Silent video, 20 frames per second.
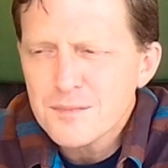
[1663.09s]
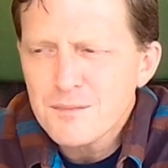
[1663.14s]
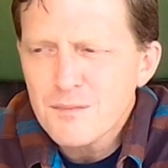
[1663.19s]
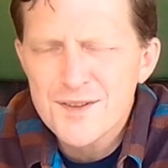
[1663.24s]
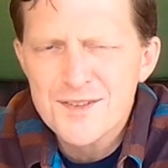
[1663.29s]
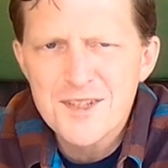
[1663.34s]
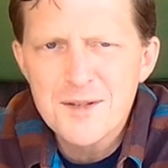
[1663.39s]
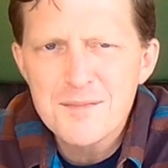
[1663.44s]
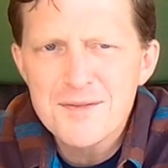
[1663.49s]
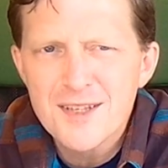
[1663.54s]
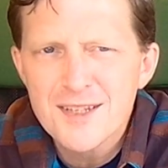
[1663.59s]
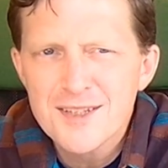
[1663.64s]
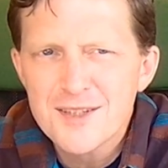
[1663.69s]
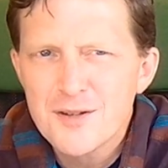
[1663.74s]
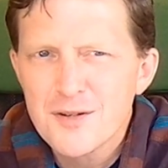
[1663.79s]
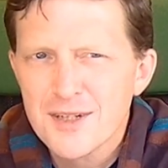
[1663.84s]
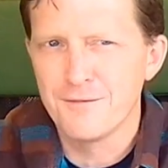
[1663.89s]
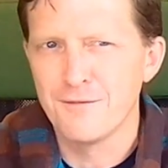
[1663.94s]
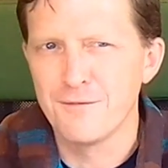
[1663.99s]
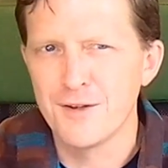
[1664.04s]
It seems like
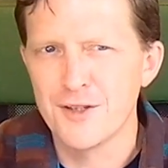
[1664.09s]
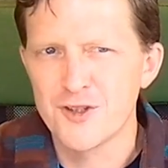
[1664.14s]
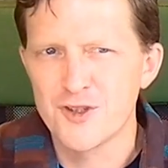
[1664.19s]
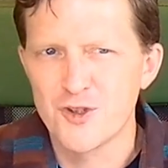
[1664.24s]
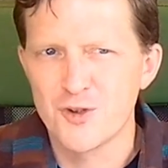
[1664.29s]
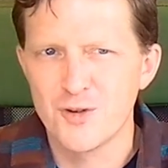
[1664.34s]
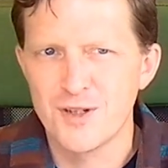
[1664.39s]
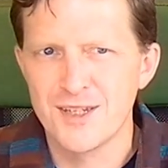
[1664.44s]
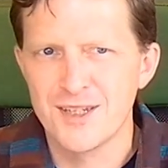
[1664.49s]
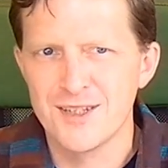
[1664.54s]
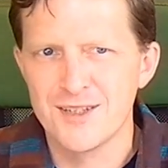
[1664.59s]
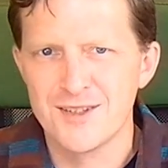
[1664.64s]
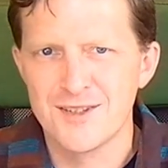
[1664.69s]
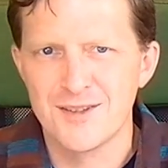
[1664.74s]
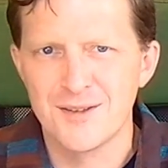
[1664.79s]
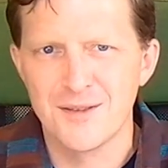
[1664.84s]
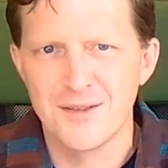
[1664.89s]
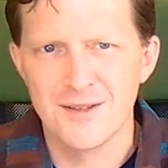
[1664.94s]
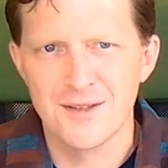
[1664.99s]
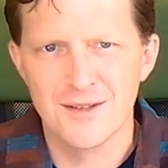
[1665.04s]
you're venturing into
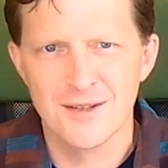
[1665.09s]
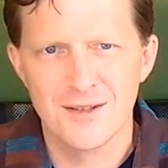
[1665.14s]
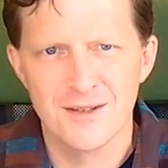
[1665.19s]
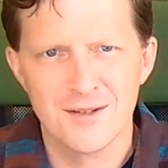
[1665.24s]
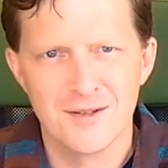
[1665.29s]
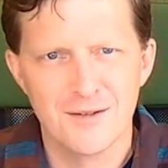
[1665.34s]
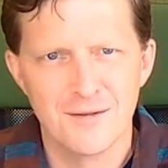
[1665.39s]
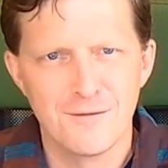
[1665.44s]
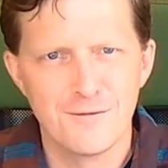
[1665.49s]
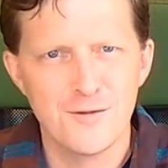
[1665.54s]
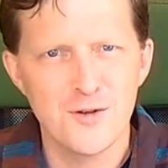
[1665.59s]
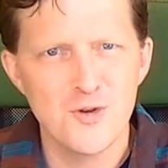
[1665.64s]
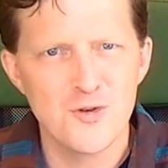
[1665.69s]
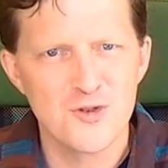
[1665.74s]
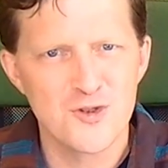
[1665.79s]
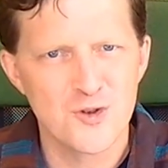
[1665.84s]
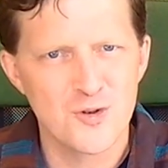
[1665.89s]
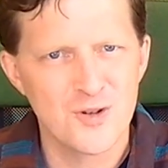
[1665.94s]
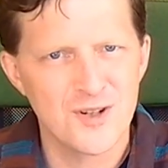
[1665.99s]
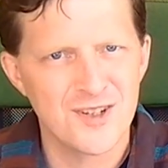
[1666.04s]
the
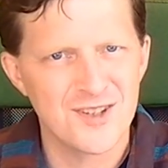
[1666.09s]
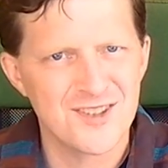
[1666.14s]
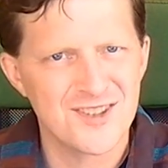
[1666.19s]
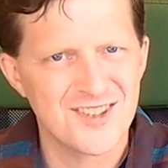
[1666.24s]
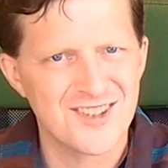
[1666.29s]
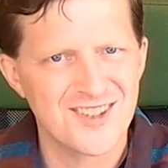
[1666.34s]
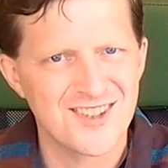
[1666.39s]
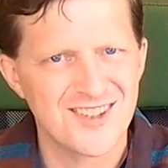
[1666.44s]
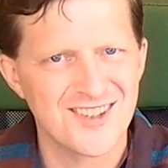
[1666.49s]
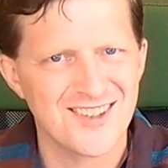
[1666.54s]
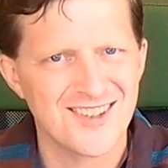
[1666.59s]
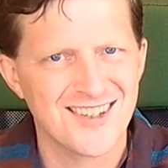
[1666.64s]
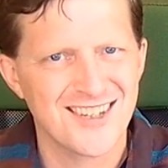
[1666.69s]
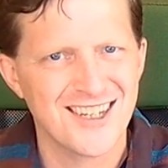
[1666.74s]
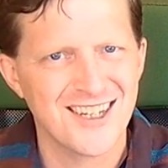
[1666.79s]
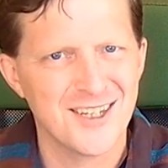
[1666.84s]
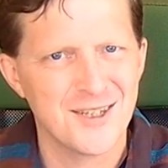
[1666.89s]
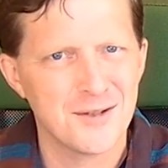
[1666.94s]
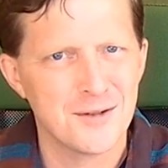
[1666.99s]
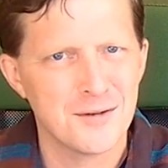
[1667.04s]
futurist
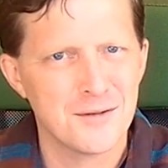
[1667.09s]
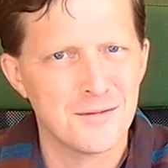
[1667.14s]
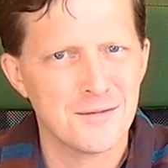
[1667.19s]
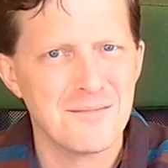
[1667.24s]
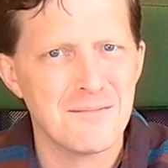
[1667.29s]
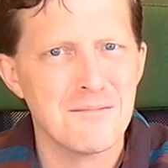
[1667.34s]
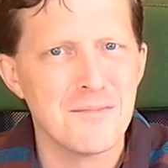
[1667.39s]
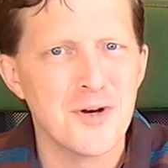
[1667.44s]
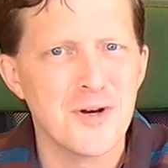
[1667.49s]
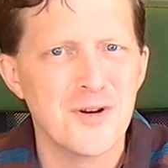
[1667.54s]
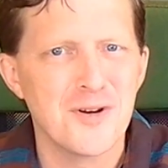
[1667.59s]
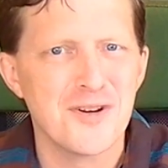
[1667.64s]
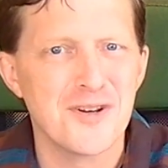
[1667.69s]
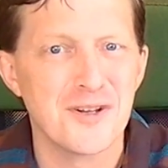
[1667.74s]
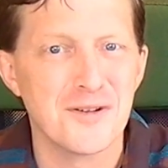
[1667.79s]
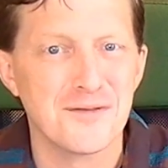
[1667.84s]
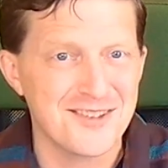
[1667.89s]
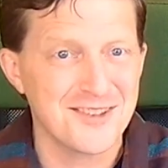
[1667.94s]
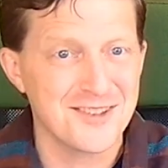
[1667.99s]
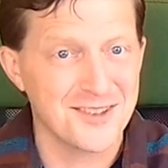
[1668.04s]
kind of mode
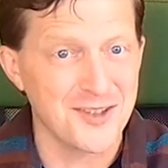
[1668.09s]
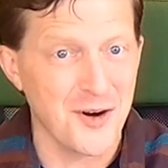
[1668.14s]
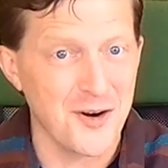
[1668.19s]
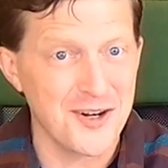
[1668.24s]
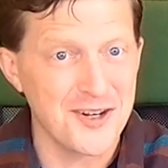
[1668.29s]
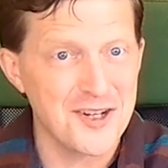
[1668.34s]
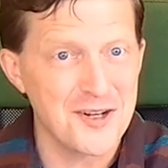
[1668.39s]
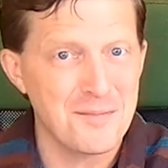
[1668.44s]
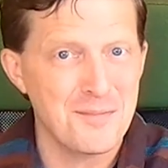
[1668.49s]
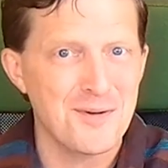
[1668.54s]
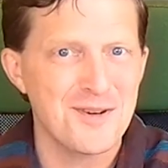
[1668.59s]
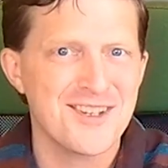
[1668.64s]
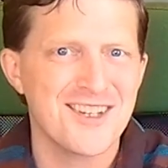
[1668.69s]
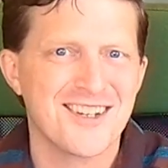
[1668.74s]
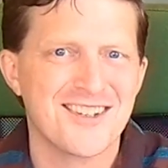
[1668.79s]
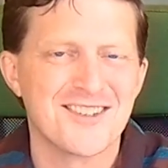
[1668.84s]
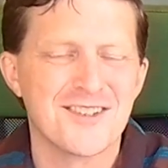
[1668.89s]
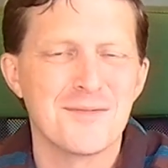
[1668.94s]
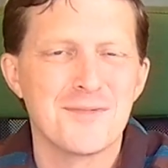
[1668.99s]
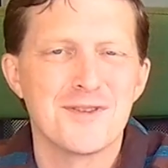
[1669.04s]
of starting to predict
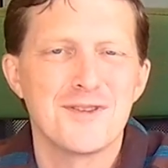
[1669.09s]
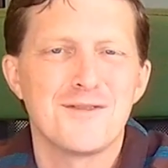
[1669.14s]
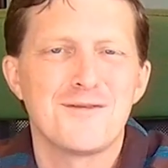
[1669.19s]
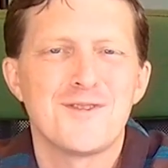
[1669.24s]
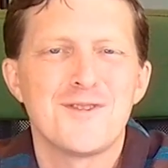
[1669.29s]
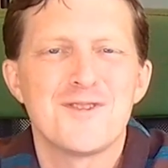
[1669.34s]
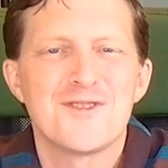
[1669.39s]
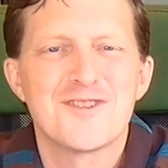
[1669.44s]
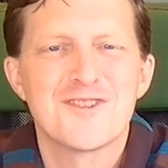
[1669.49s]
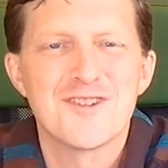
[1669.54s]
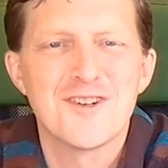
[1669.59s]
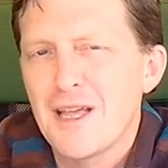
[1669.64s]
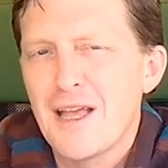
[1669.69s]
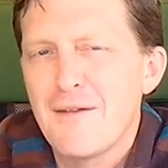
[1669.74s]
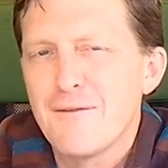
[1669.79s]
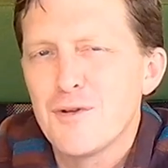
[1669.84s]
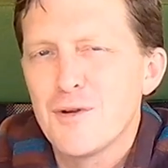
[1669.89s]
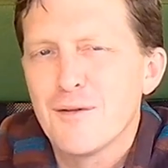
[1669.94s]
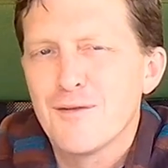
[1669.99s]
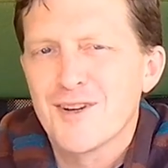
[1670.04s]
some of the future. Have
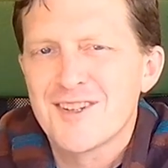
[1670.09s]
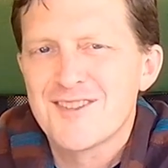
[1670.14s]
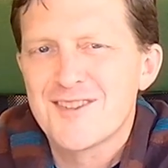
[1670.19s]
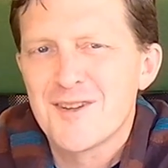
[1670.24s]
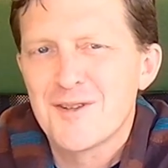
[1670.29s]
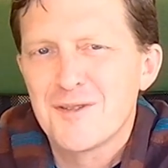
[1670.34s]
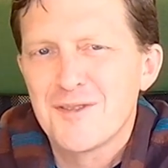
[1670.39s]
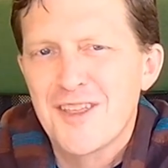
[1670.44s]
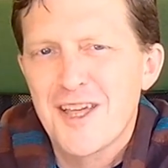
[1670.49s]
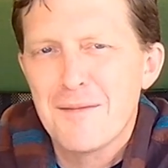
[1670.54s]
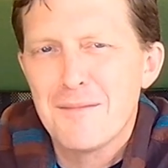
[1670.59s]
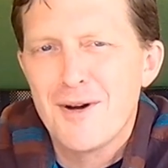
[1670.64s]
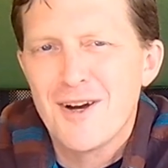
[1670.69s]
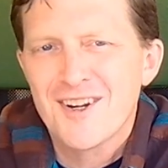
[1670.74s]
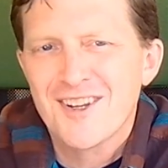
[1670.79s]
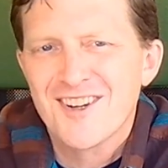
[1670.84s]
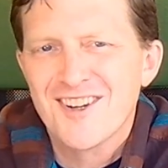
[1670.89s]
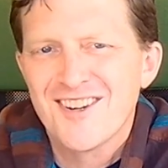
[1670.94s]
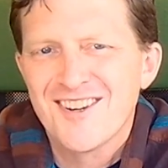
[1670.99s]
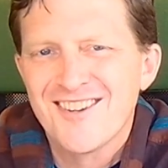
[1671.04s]
you ever considered that
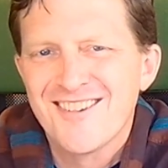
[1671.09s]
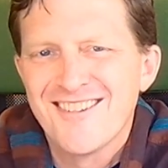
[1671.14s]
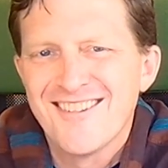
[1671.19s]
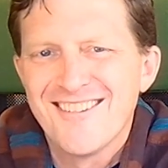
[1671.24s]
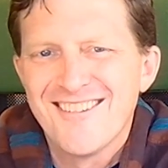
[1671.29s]
moniker?